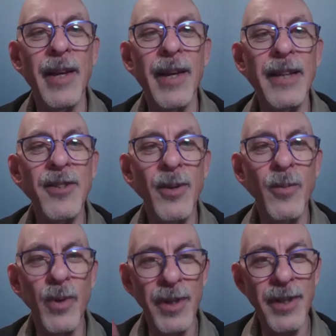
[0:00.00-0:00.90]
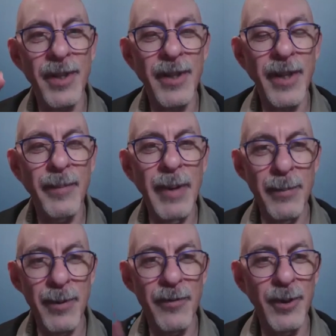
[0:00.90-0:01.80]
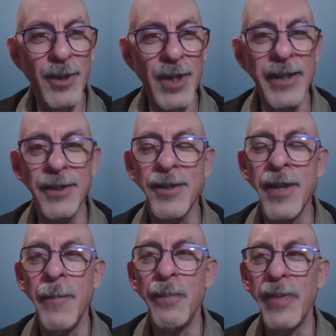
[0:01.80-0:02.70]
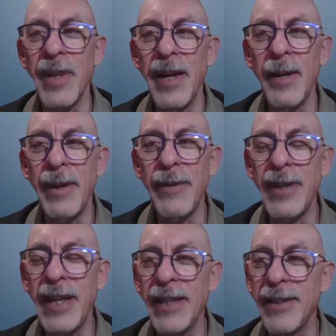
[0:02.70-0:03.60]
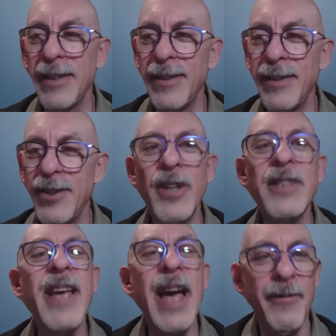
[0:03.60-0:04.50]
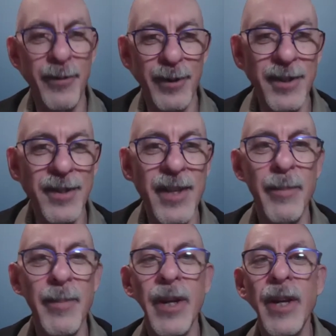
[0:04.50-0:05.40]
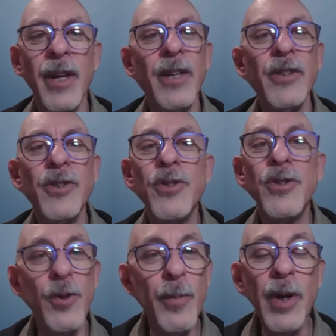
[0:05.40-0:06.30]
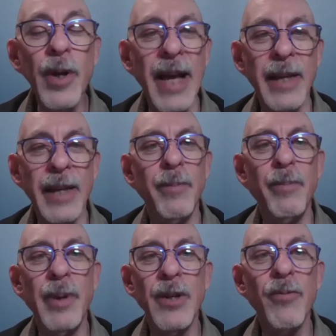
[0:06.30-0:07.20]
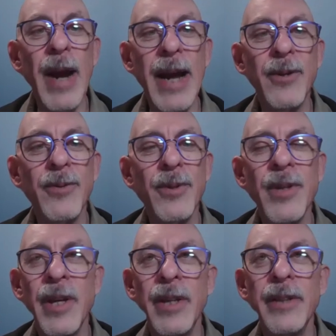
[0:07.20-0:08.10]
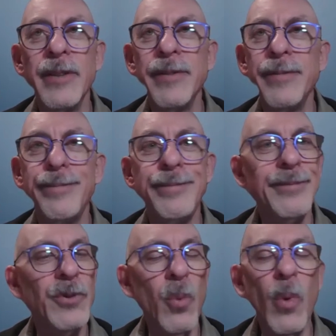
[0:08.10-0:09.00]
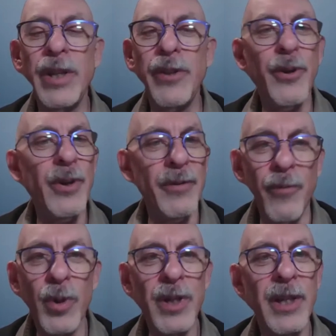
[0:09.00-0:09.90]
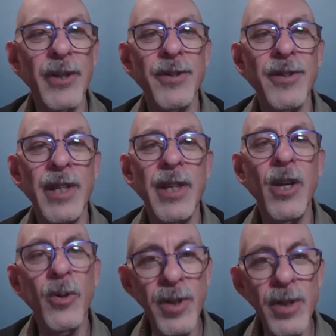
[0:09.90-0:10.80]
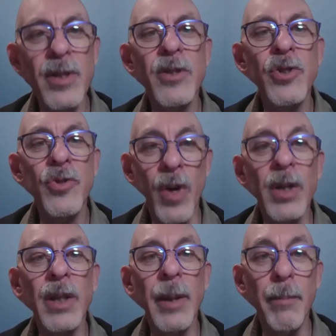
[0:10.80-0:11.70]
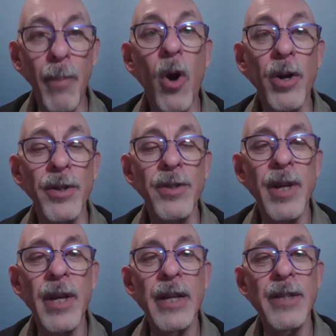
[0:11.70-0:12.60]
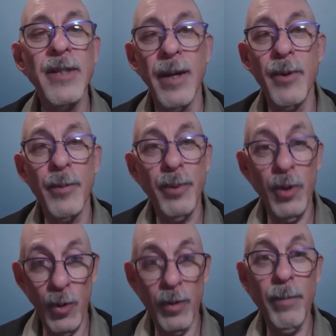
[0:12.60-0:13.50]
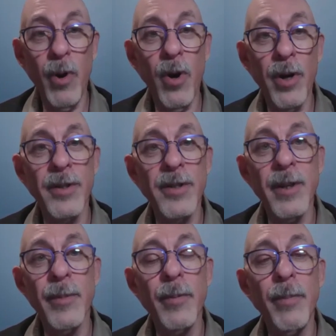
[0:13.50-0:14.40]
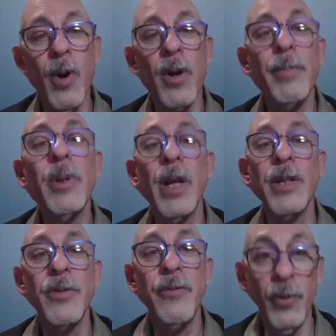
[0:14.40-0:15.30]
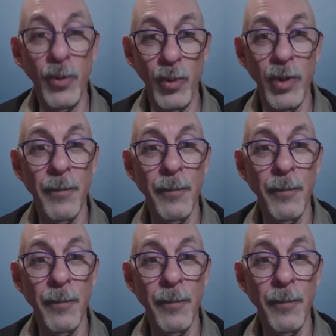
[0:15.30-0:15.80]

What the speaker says: It's on one of the pay-per-view channels. I forget. John Taffer is his name. Super guy, been around 20, 30, 40 years. And he goes into struggling bars. Some are pure bar, some are bar plus food.